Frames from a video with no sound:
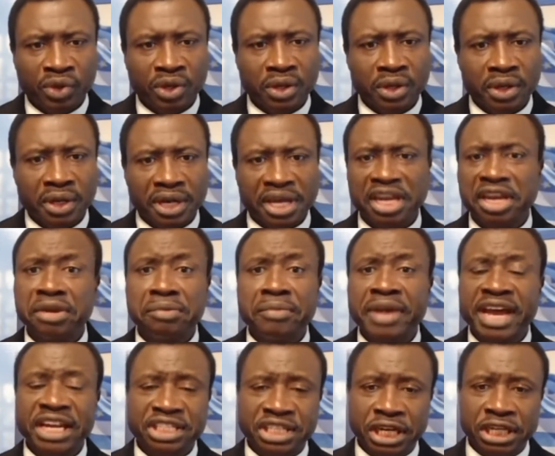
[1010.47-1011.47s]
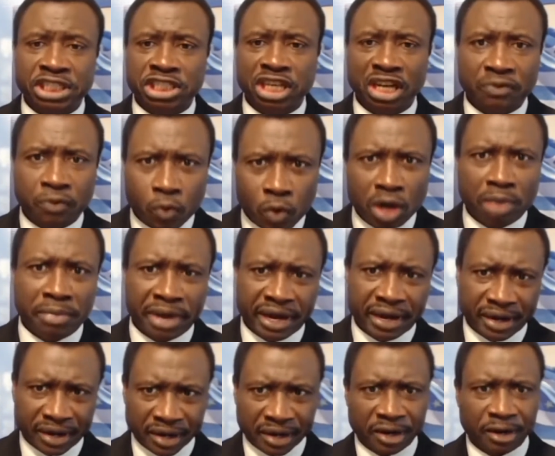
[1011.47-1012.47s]
Images of
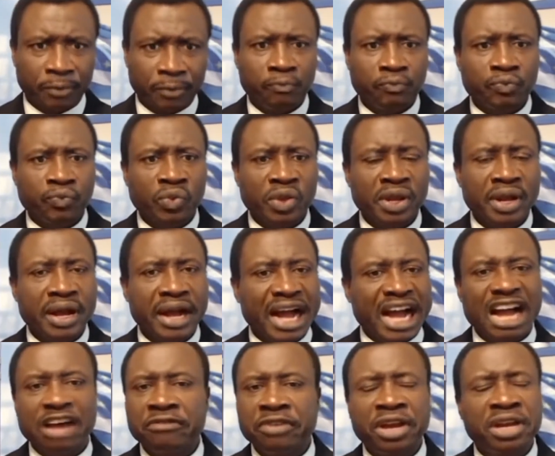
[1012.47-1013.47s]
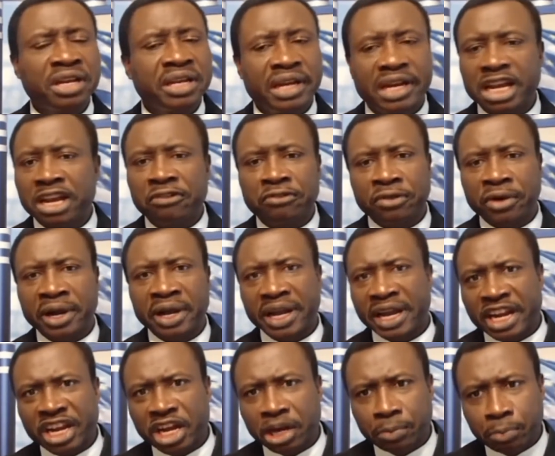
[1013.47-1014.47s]
women having delivery
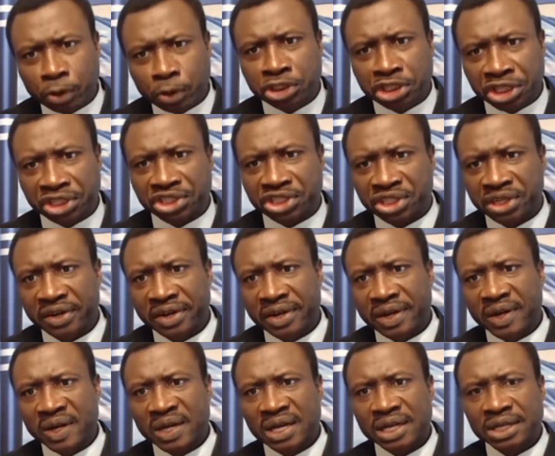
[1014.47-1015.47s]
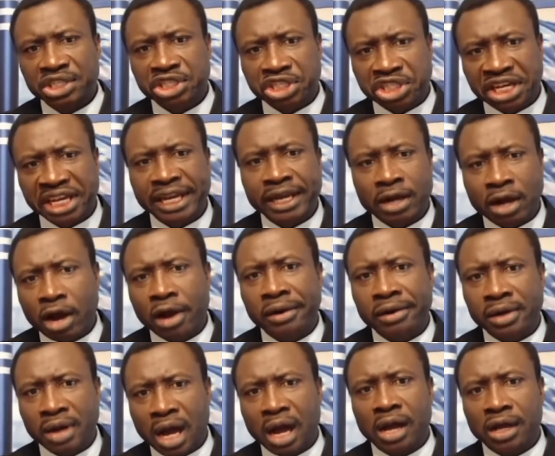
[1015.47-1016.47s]
in the bushes still
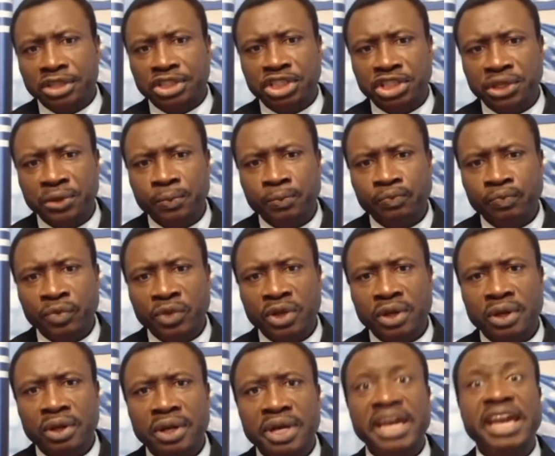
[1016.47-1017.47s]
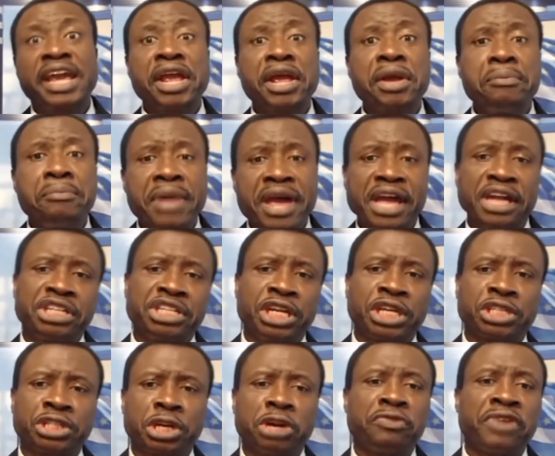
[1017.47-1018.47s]
haunt us.
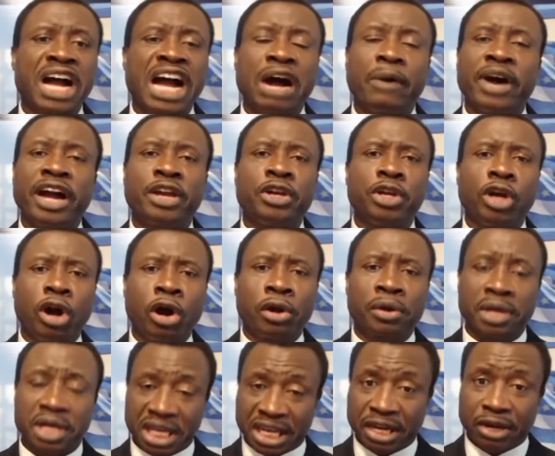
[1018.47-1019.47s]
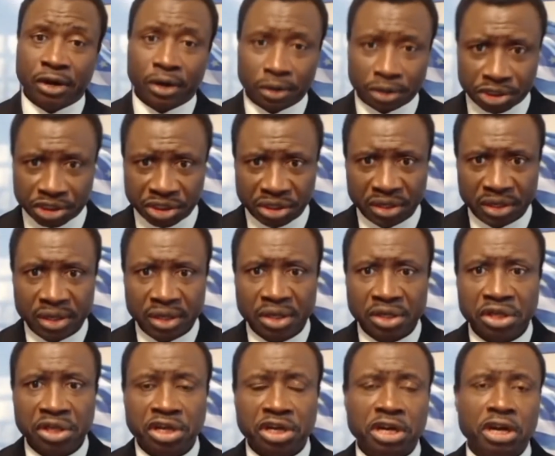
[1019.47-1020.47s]
Images of our young heroes
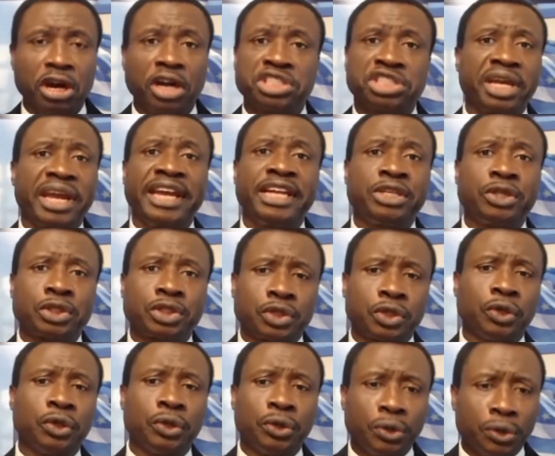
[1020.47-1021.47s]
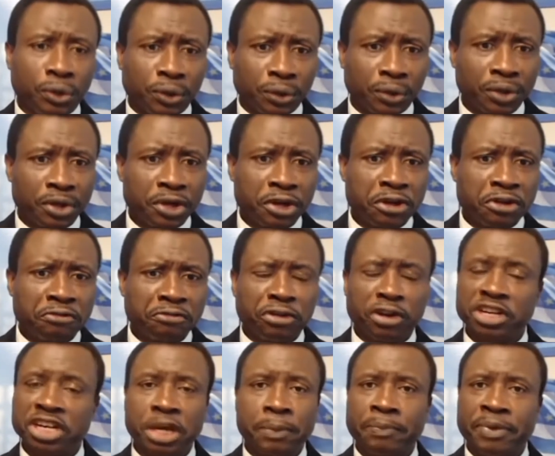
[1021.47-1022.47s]
cut into two
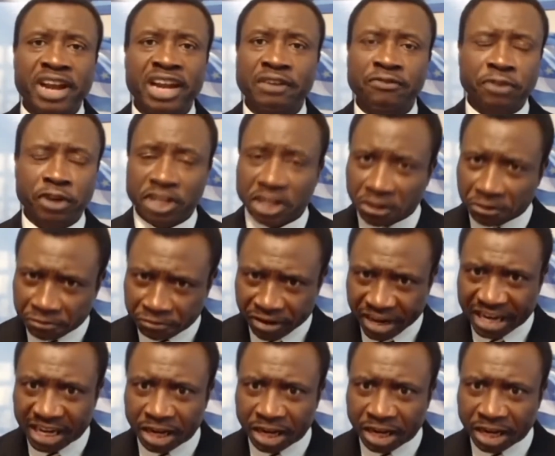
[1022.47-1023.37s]
for defending